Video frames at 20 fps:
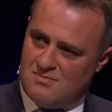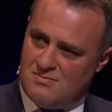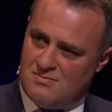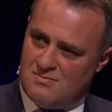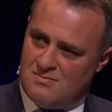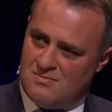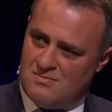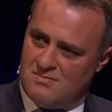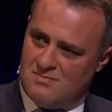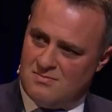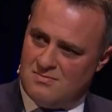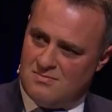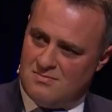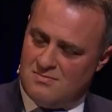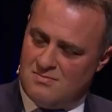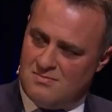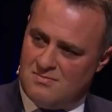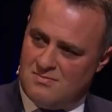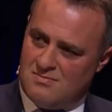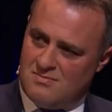is
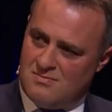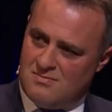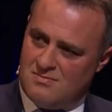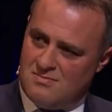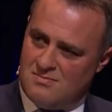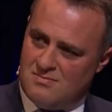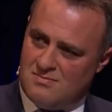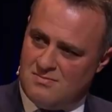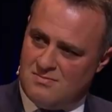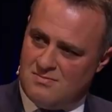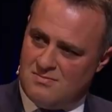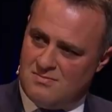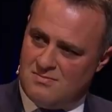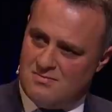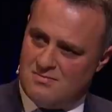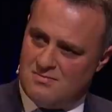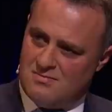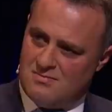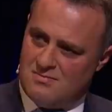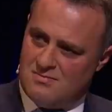putting it to
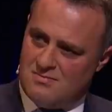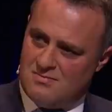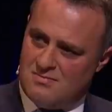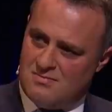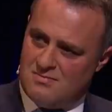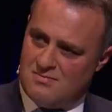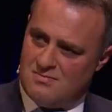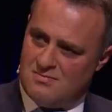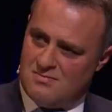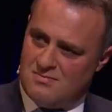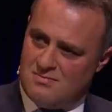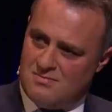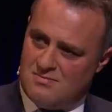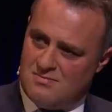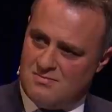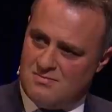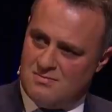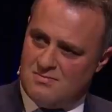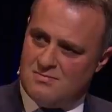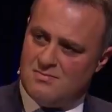referendums and trying to get a
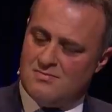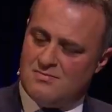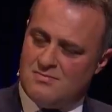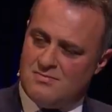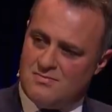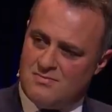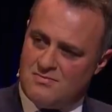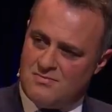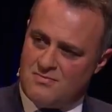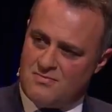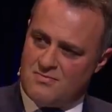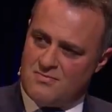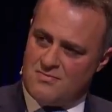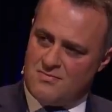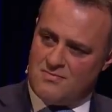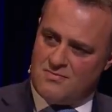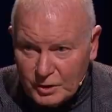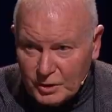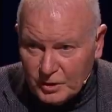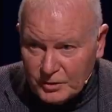change
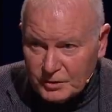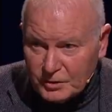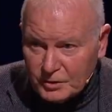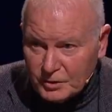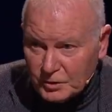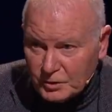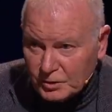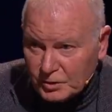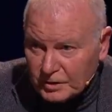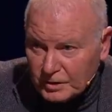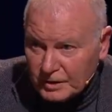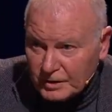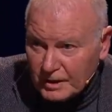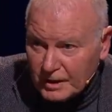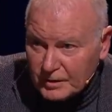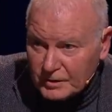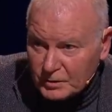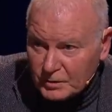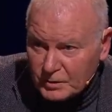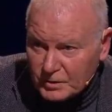to the constitution and
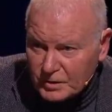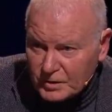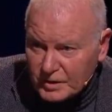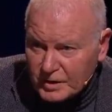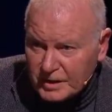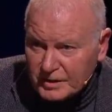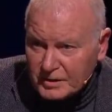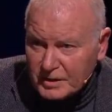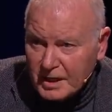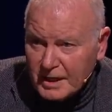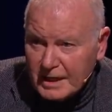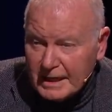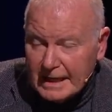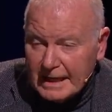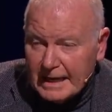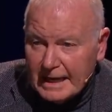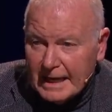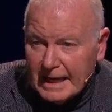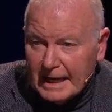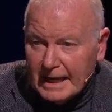those sorts of things.
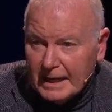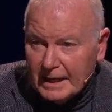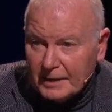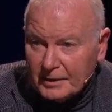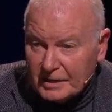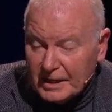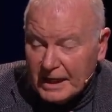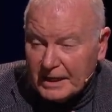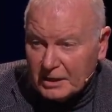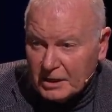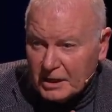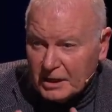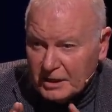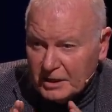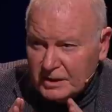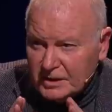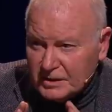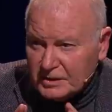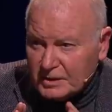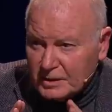That
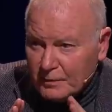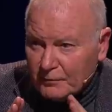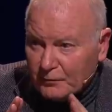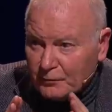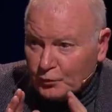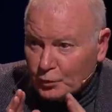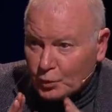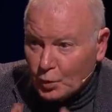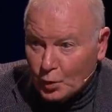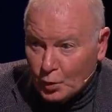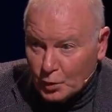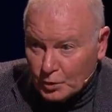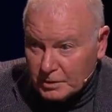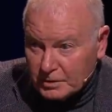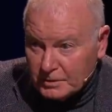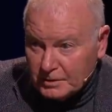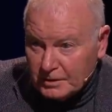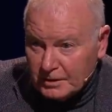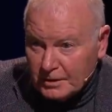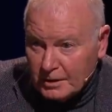is fraught.
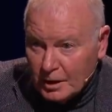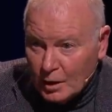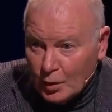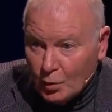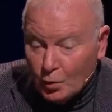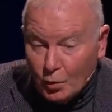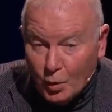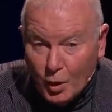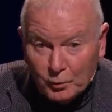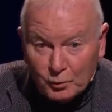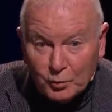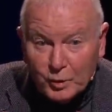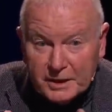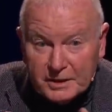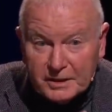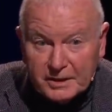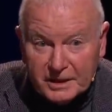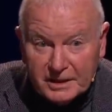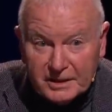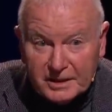What we
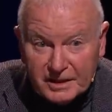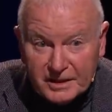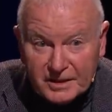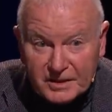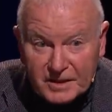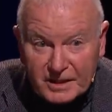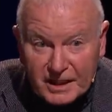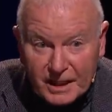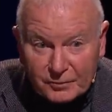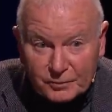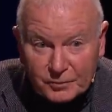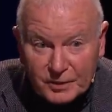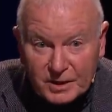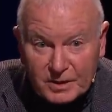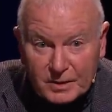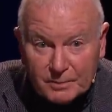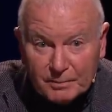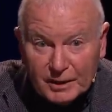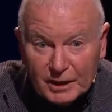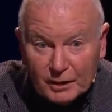need in this country
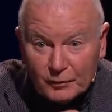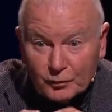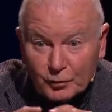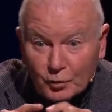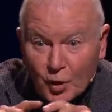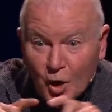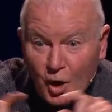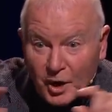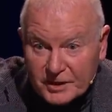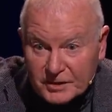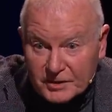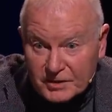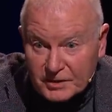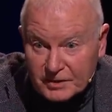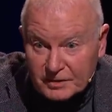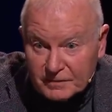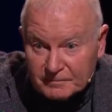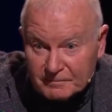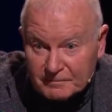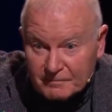is a Bill of
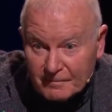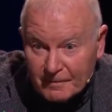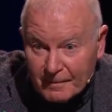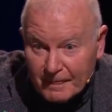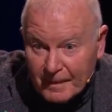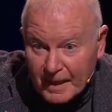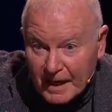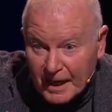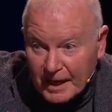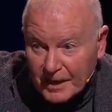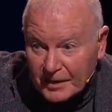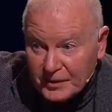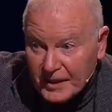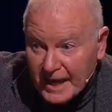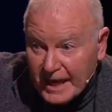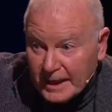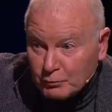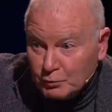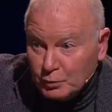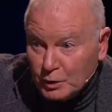Rights. And
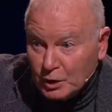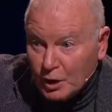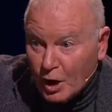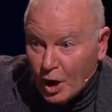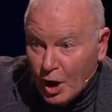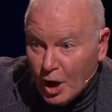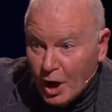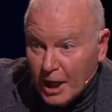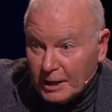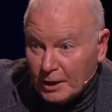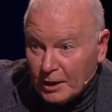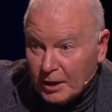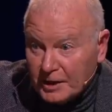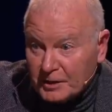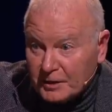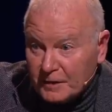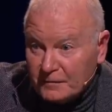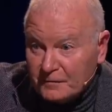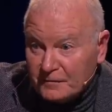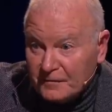that will
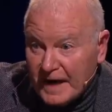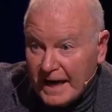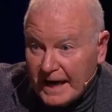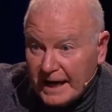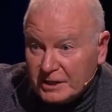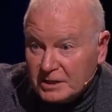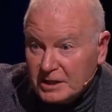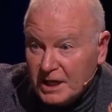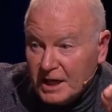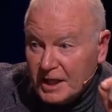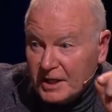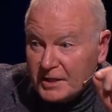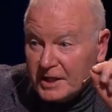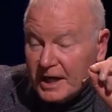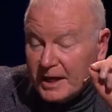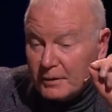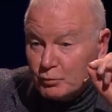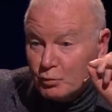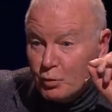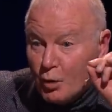highlight the fact
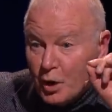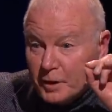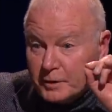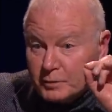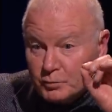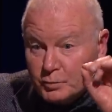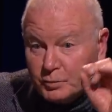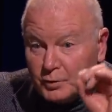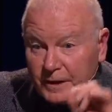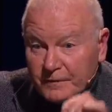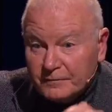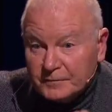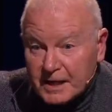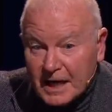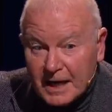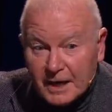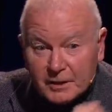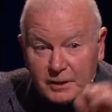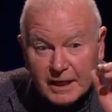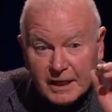that what we've done